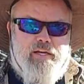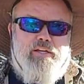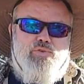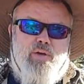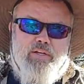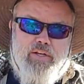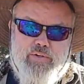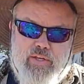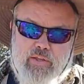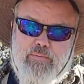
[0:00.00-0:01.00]
it and trying to
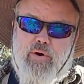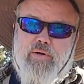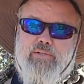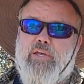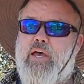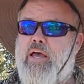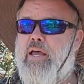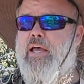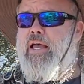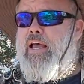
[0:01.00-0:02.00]
understand the parts.
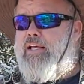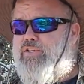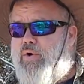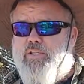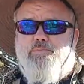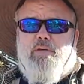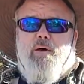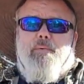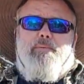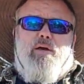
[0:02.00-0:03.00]
So it's become
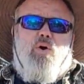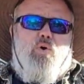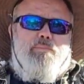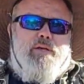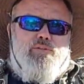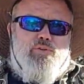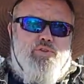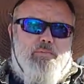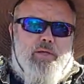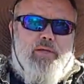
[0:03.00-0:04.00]
a big whole picture to
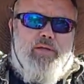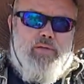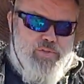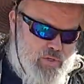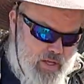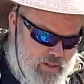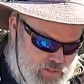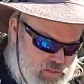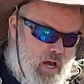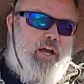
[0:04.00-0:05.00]
me. So now let's
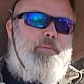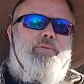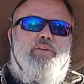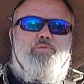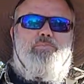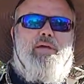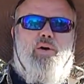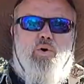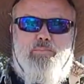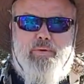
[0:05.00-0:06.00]
talk about this big
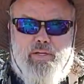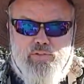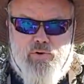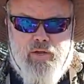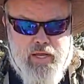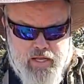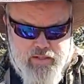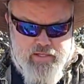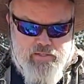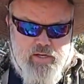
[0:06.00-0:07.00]
whole picture.
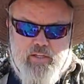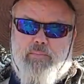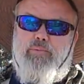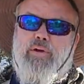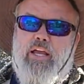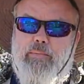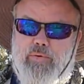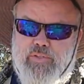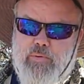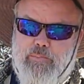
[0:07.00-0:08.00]
Let's look at the preamble,
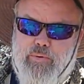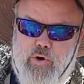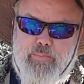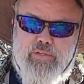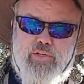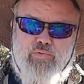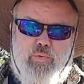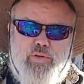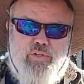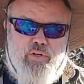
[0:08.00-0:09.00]
some of the purposes for
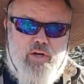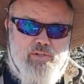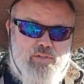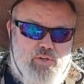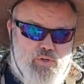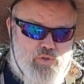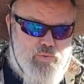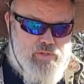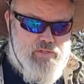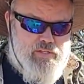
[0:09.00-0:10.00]
which the Constitution
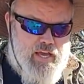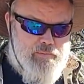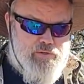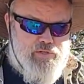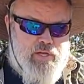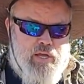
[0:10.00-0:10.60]
was established.